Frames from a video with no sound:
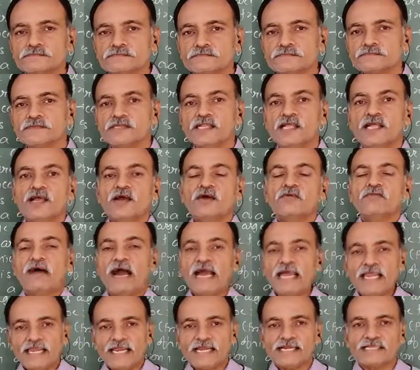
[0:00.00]
While
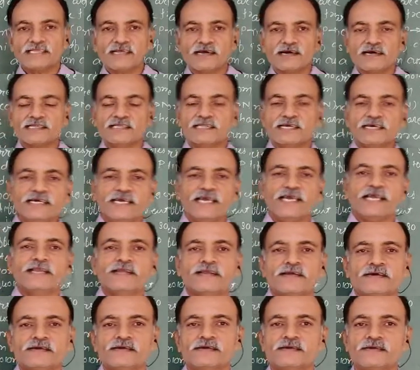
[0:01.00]
at the other
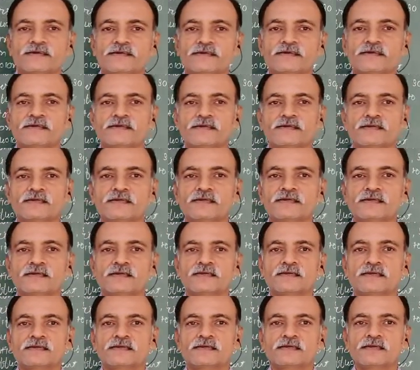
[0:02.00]
end
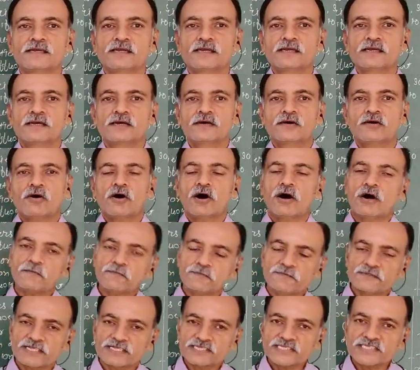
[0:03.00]
of the
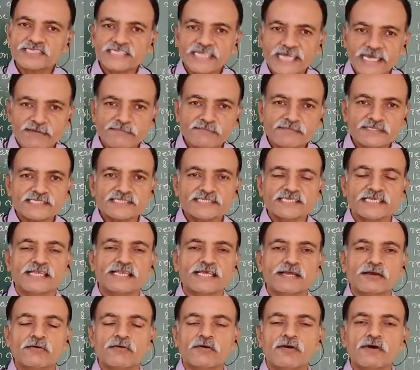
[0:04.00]
same
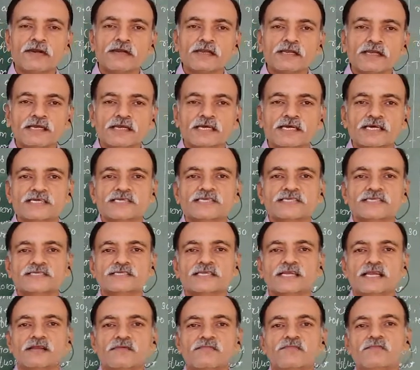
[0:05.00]
silicon crystal
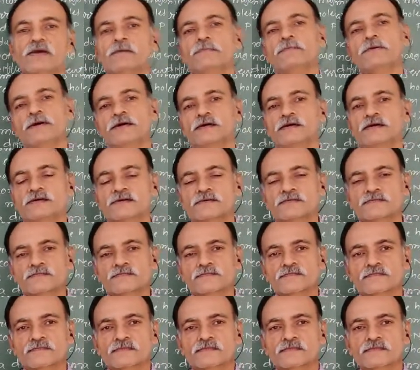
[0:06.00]
wafer,
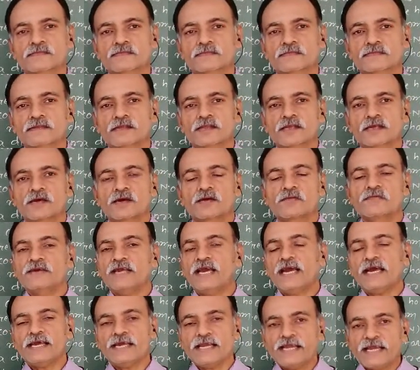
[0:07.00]
we are
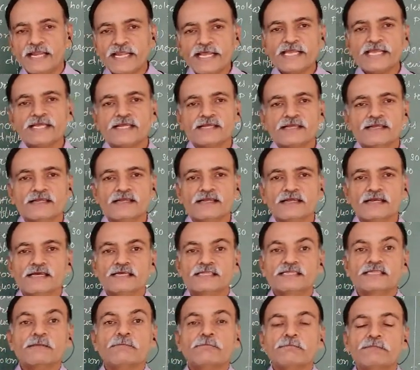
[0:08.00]
adding the
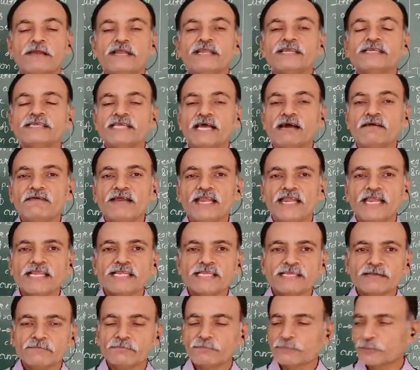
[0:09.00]
pentavalent
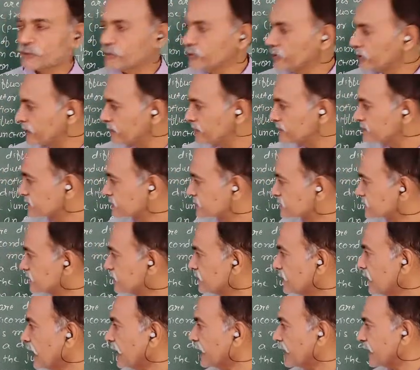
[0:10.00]
impurities like
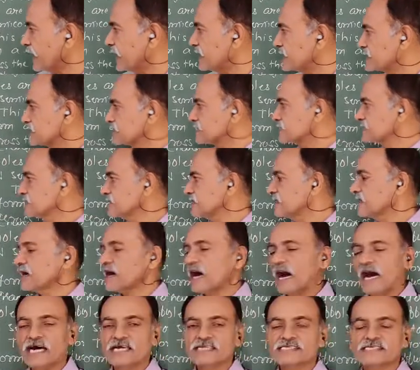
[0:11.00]
as
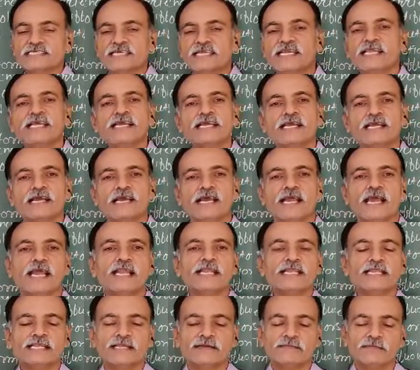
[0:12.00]
arsenic,
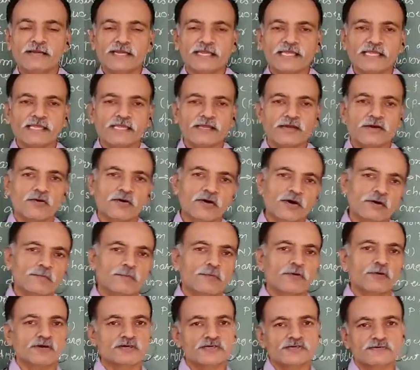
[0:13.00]
antimony or
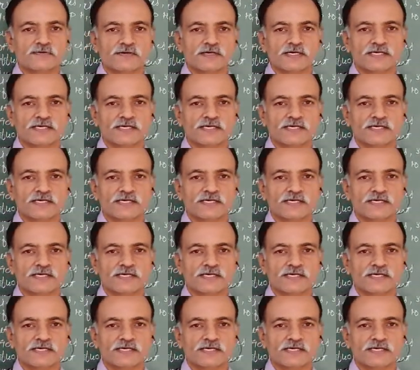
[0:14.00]
phosphorus.